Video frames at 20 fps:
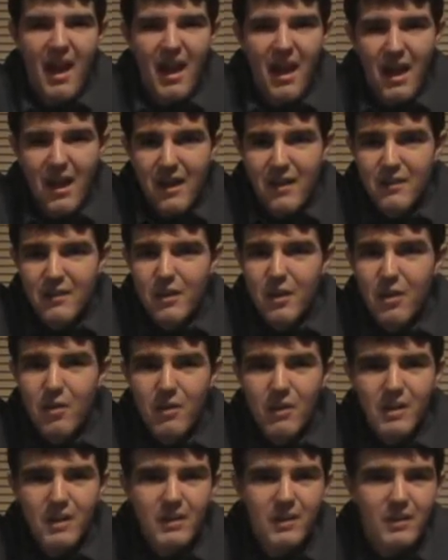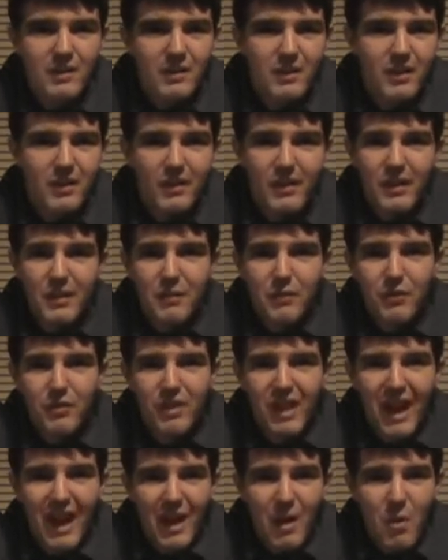And going to see
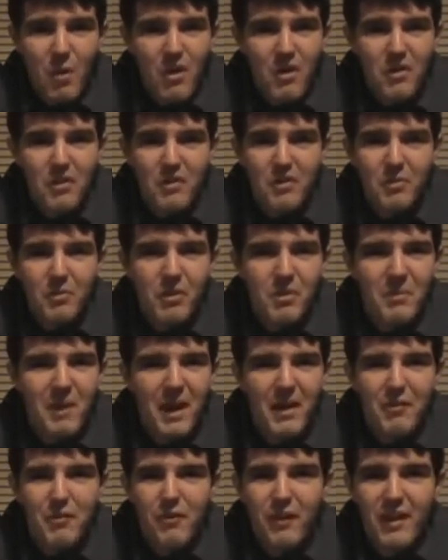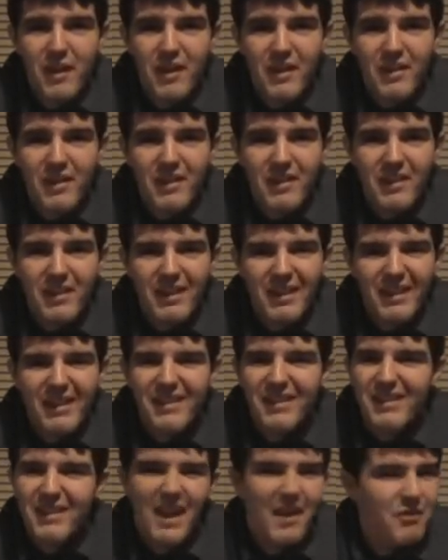flowers with my friends
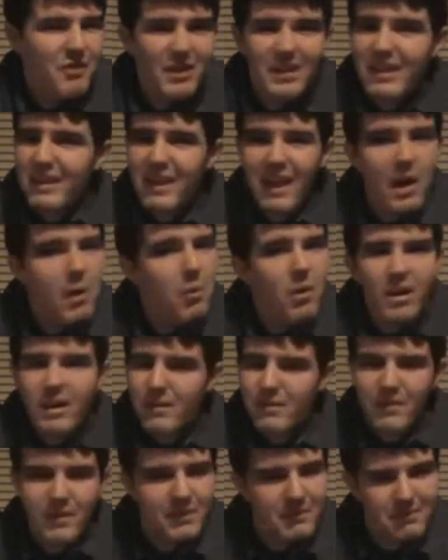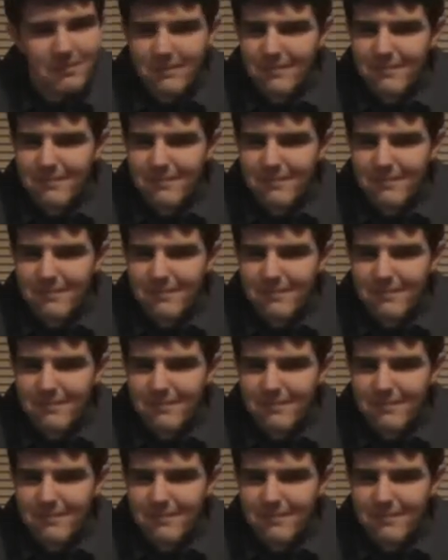is definitely not one of them.